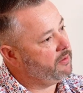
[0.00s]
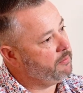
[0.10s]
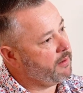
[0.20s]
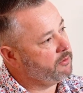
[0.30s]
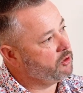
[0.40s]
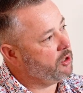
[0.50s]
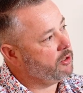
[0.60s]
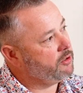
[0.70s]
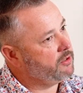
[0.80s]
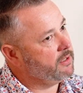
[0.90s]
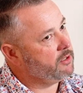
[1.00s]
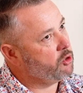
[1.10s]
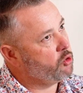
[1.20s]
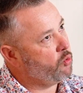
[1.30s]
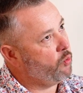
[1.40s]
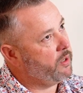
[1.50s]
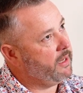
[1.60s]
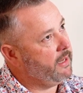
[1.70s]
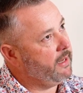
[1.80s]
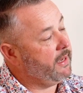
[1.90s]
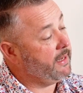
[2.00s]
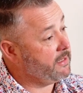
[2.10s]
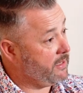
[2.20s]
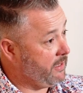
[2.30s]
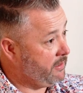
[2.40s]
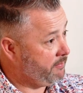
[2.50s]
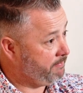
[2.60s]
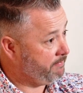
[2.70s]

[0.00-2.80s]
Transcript: Flint Baptist Church since 2018.